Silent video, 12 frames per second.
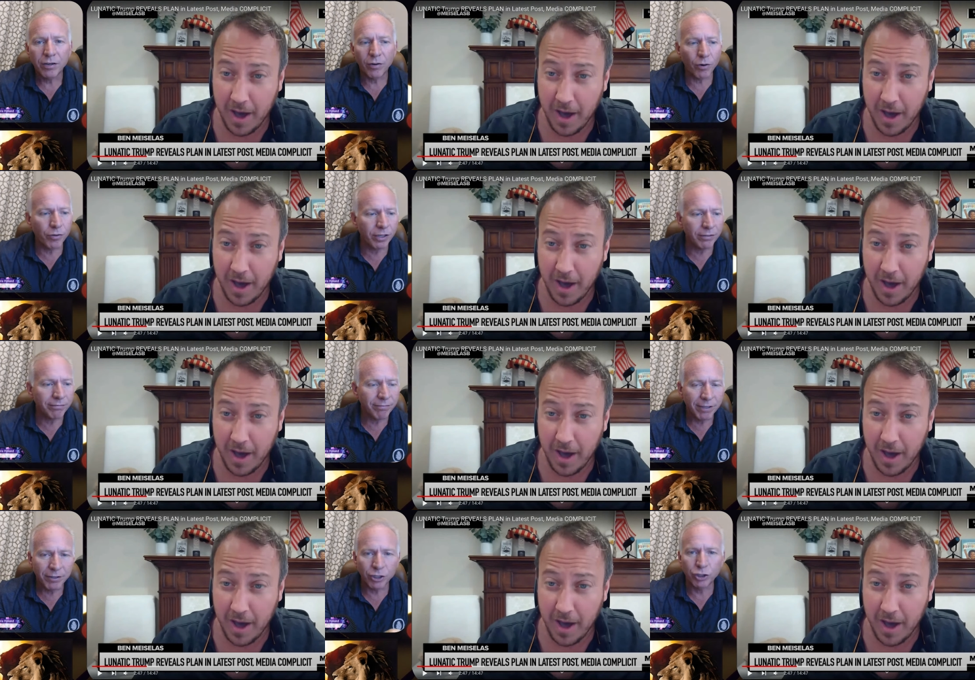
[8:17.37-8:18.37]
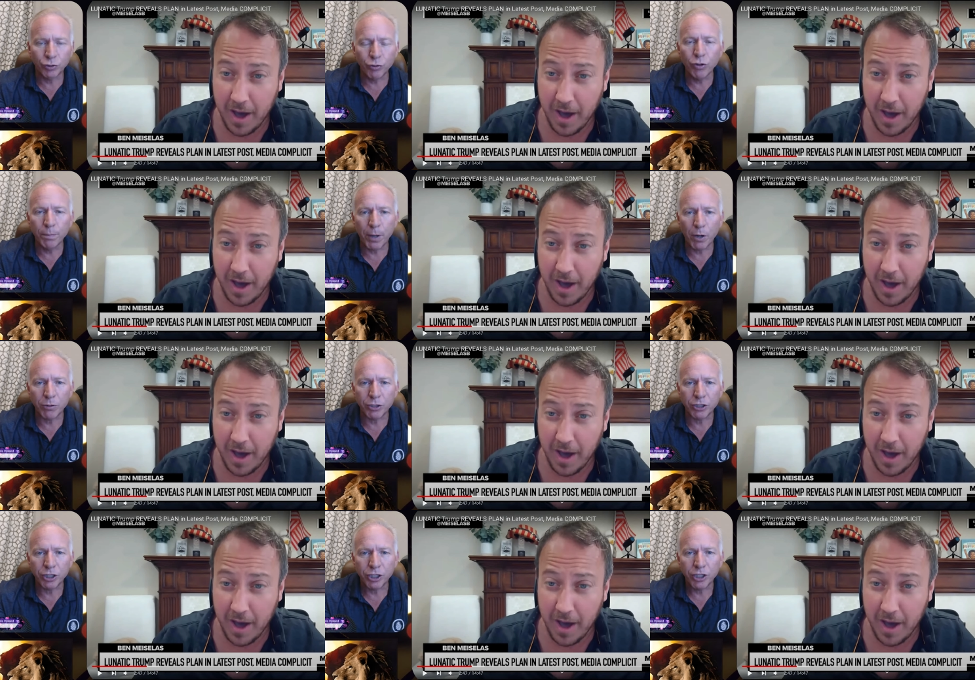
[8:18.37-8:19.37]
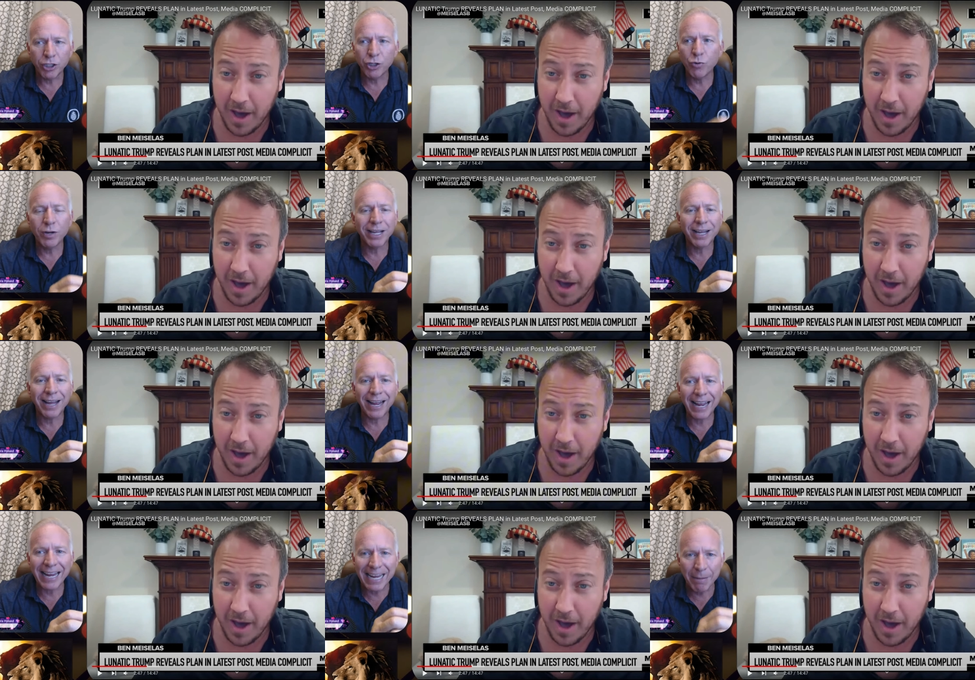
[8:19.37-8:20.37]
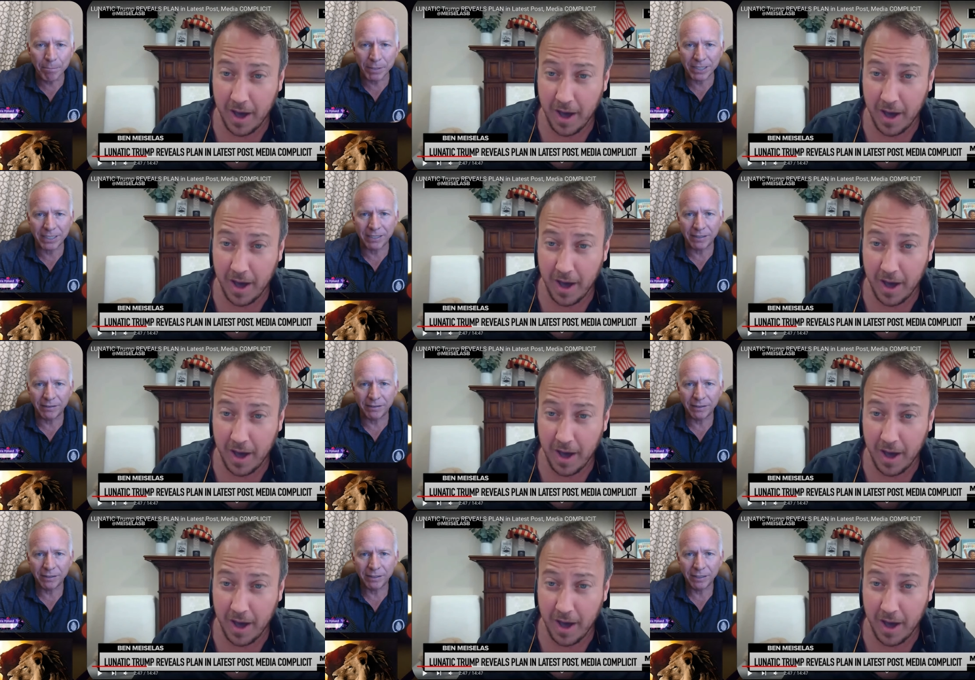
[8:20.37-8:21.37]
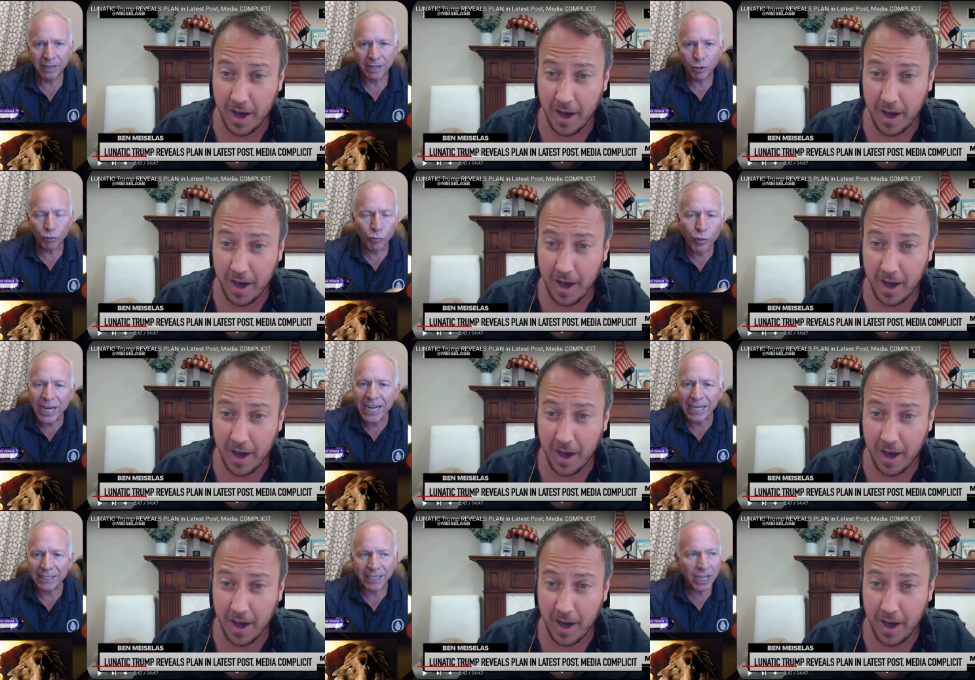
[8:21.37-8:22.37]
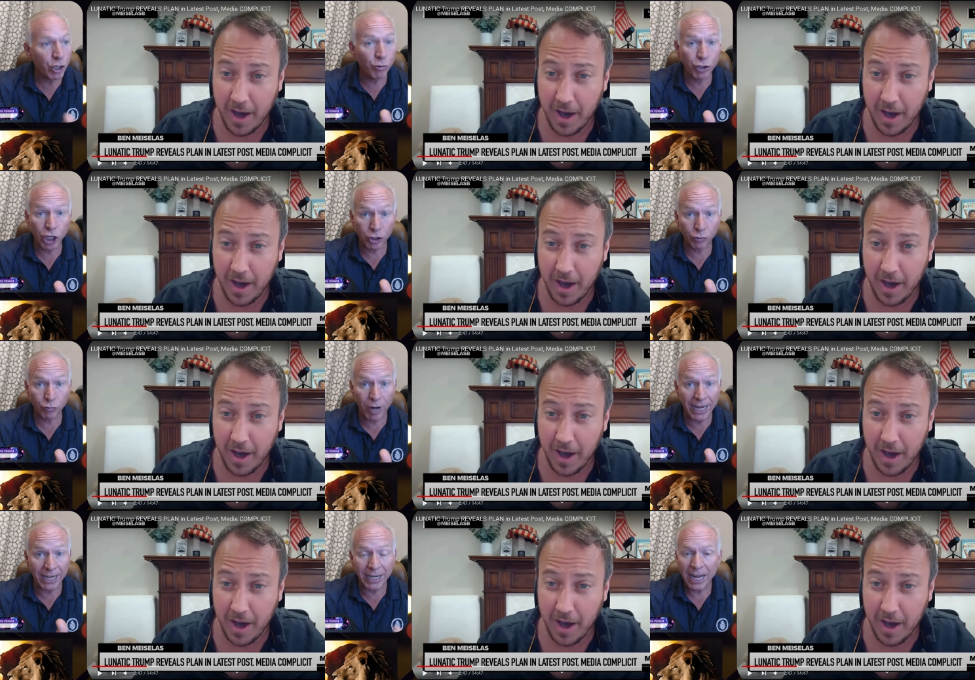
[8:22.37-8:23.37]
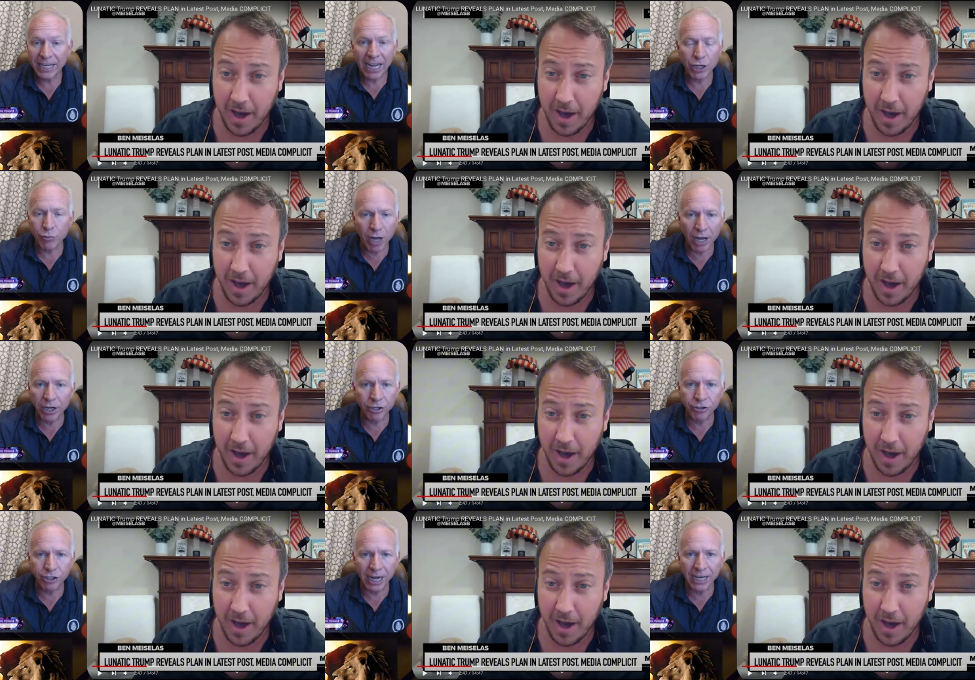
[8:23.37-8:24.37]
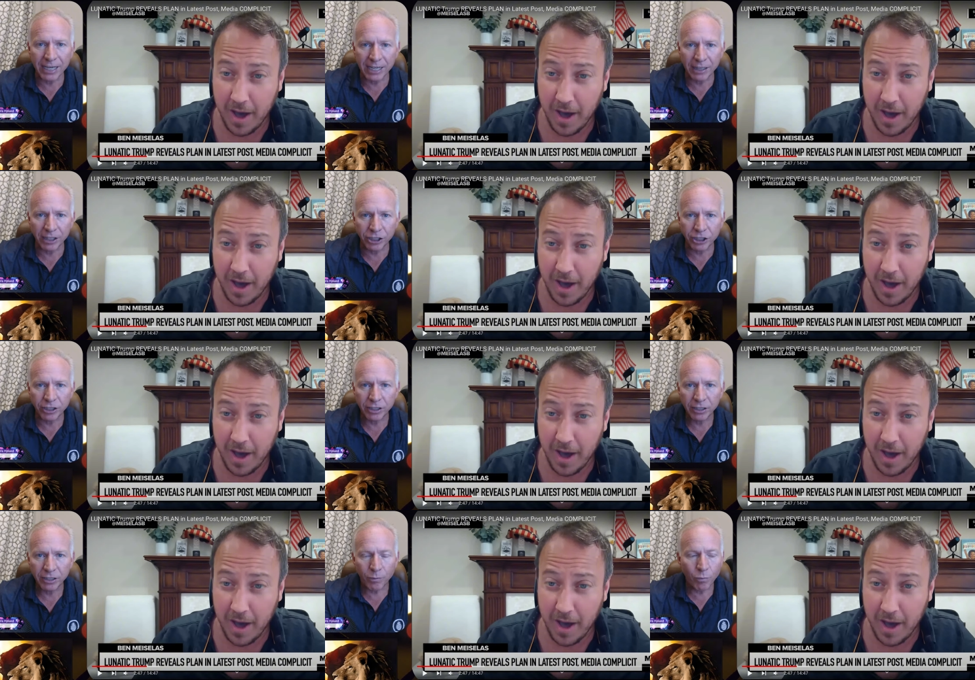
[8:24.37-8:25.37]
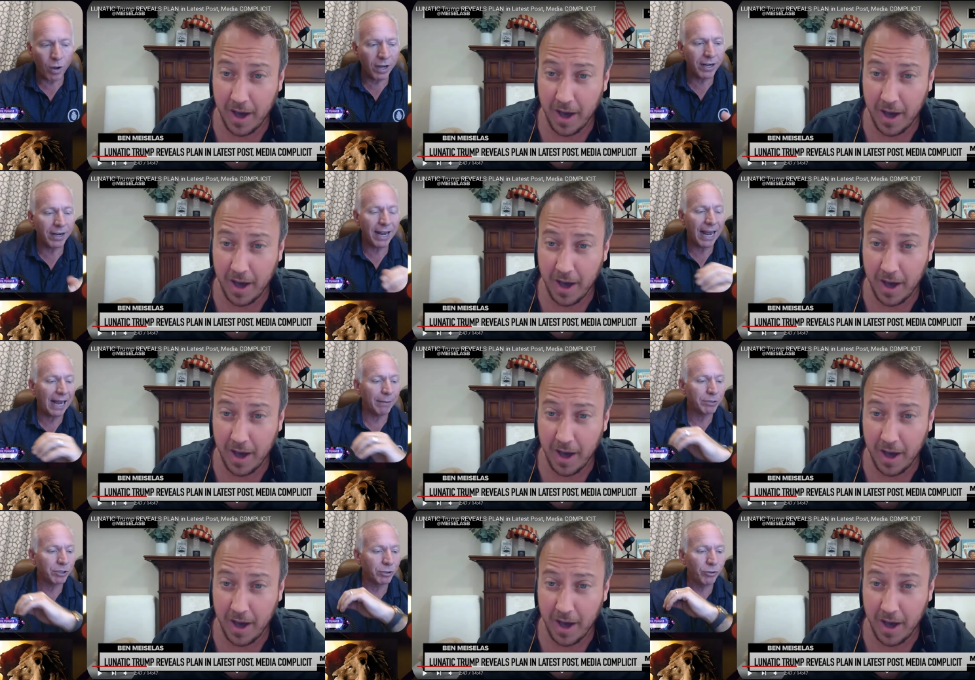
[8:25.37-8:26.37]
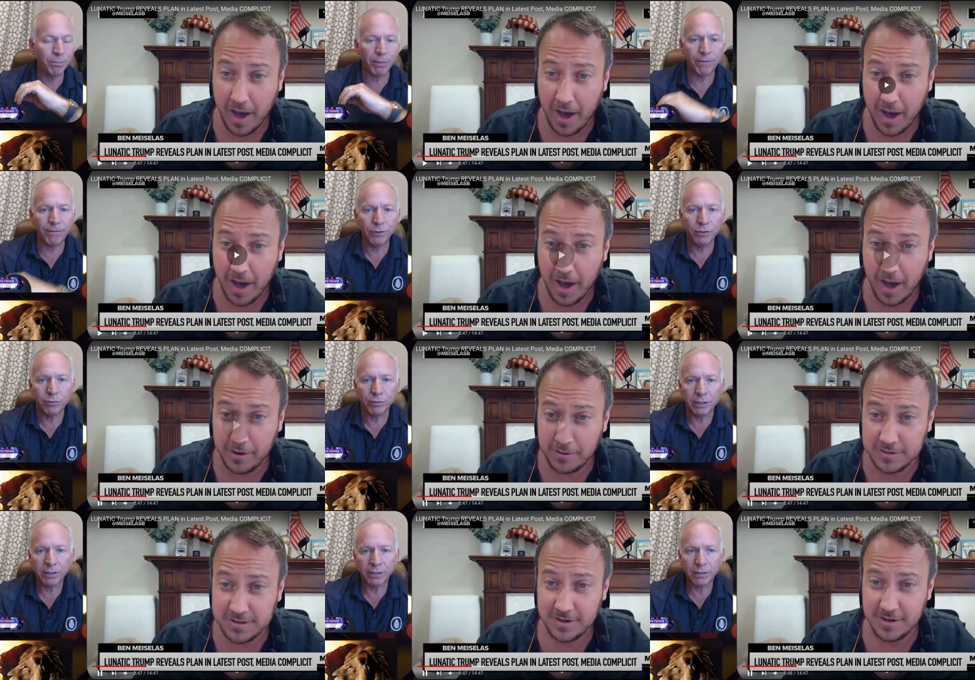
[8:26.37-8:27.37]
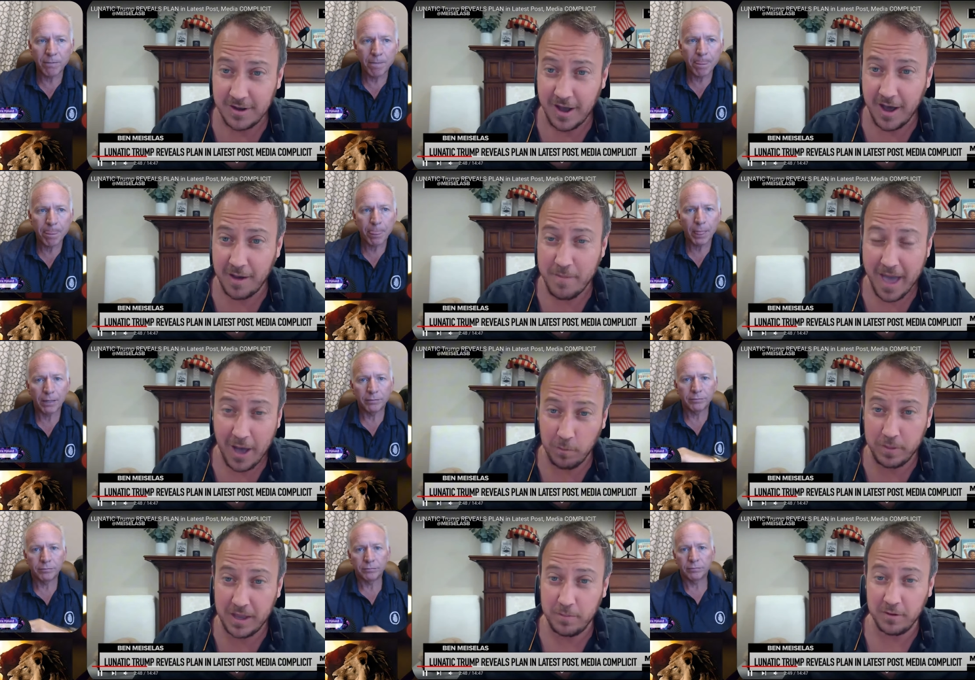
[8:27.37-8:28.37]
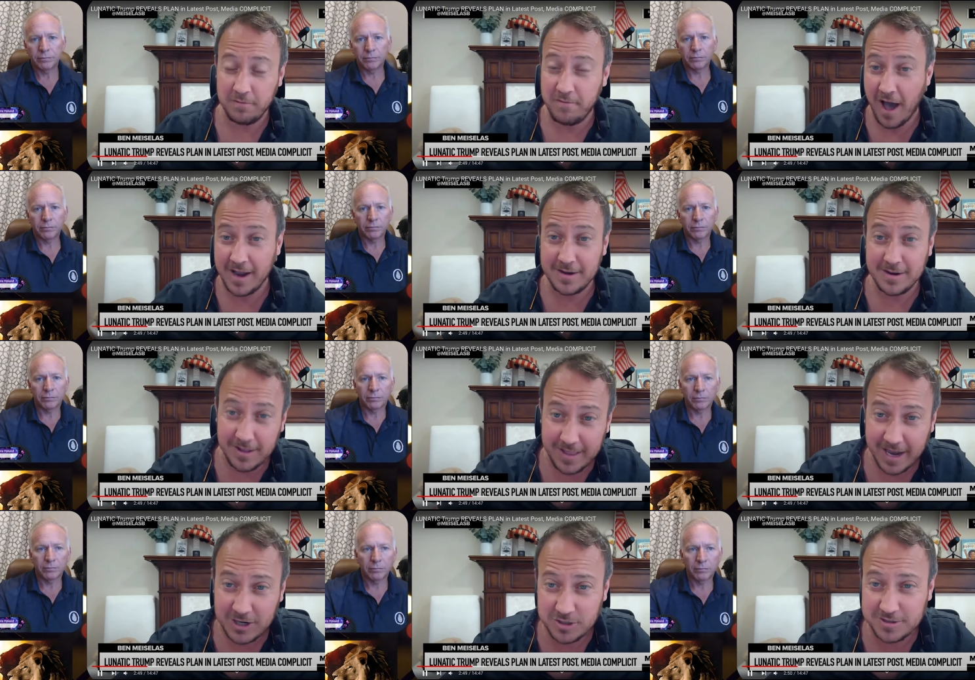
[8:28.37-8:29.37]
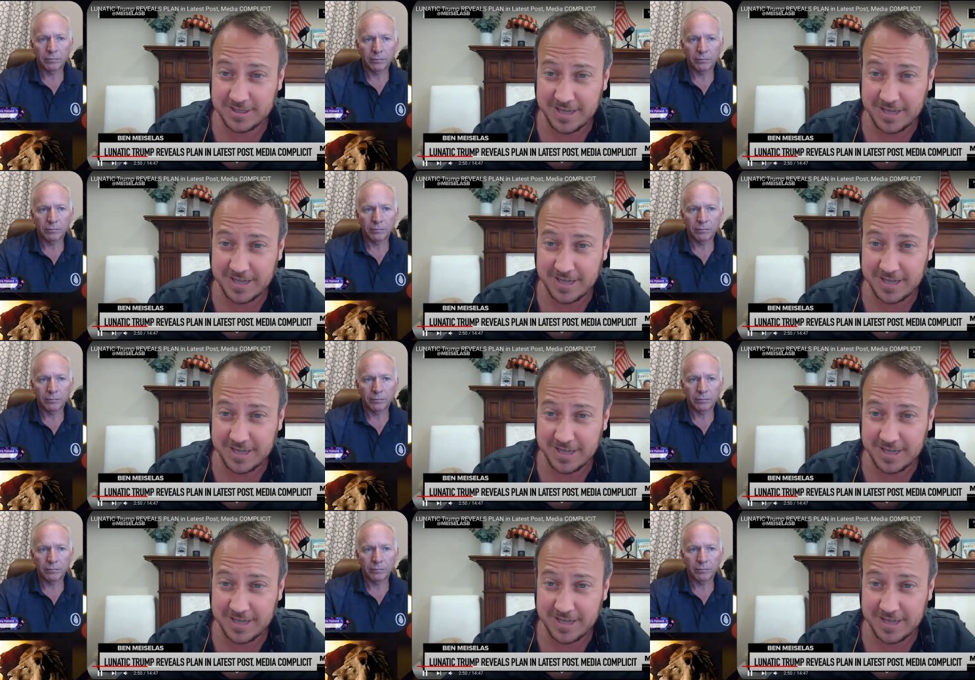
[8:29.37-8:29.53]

Speaker 1: or the, the truth post, you imbecile. Read it. You just read it. Can you not understand English? What an absolute buffoon um, help people find election